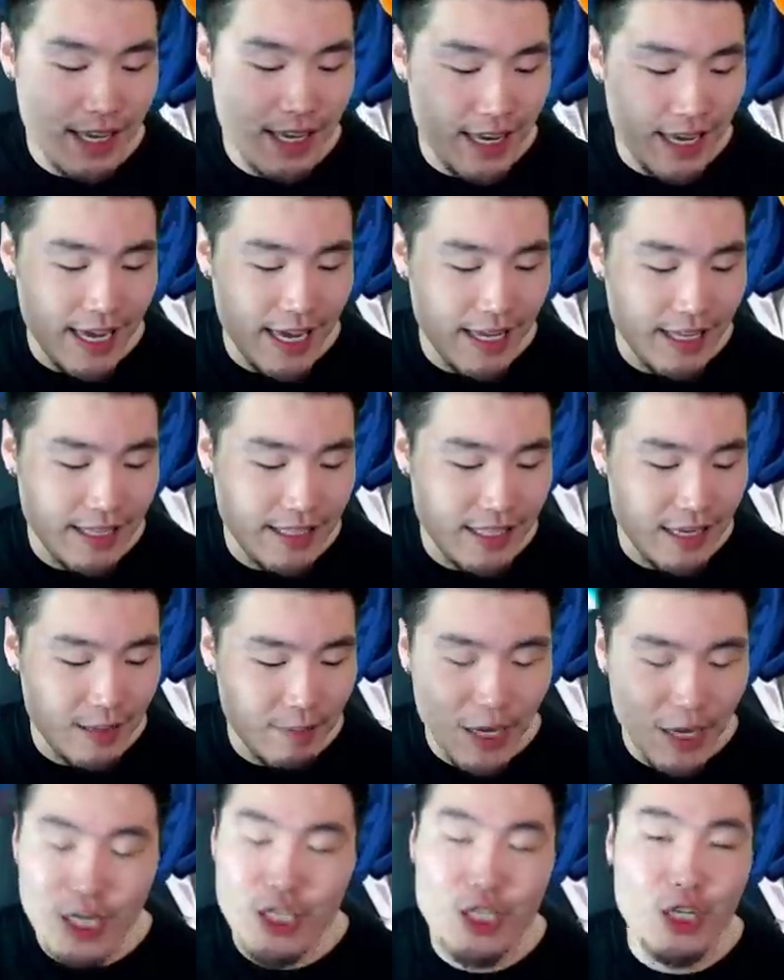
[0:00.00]
and uh,
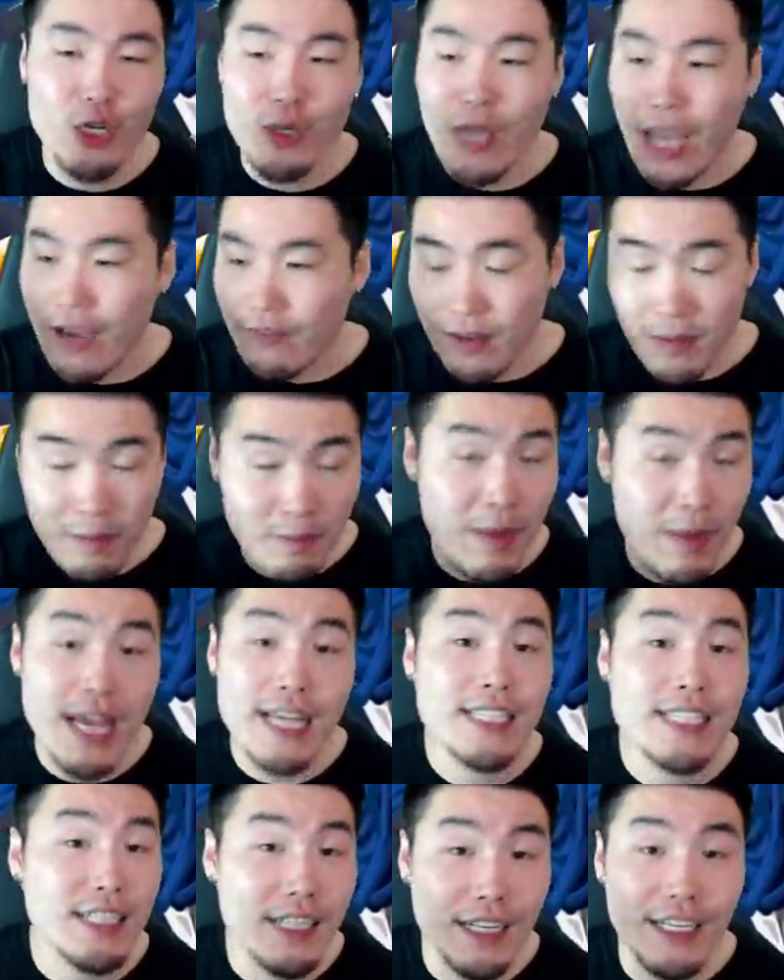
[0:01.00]
make sure you have the
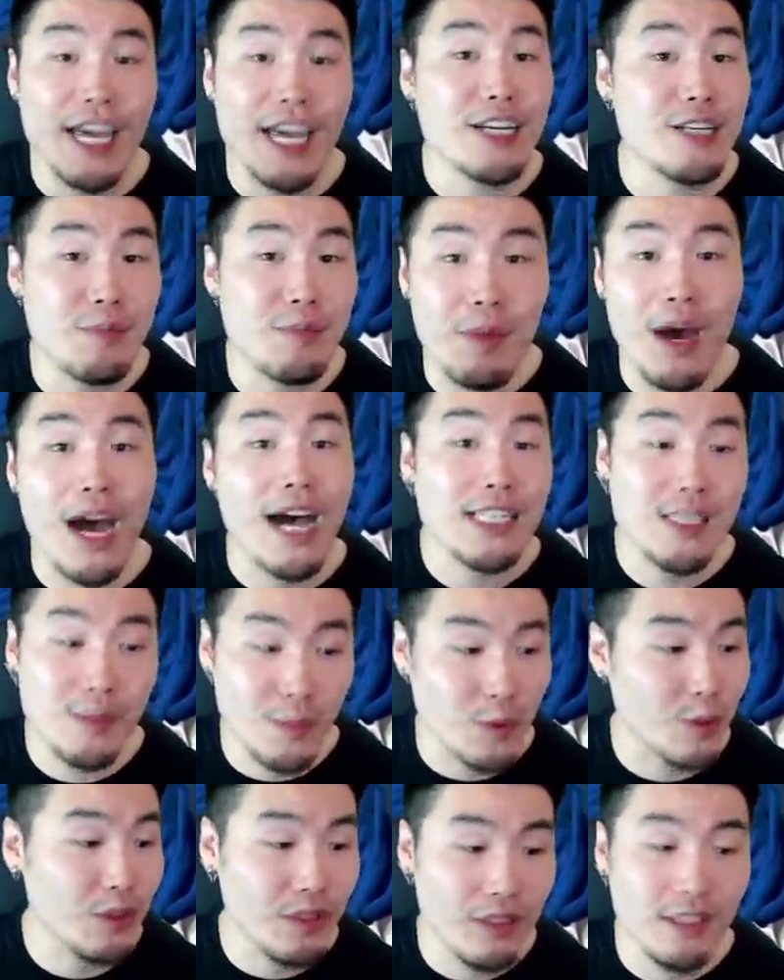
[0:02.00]
best connection
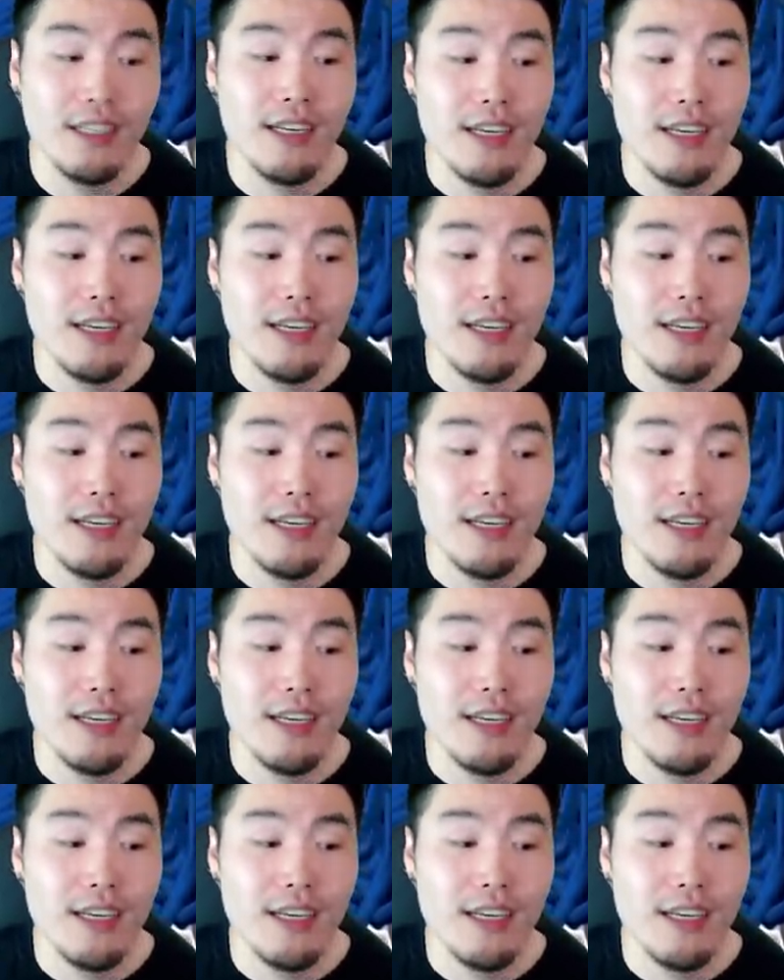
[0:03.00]
possible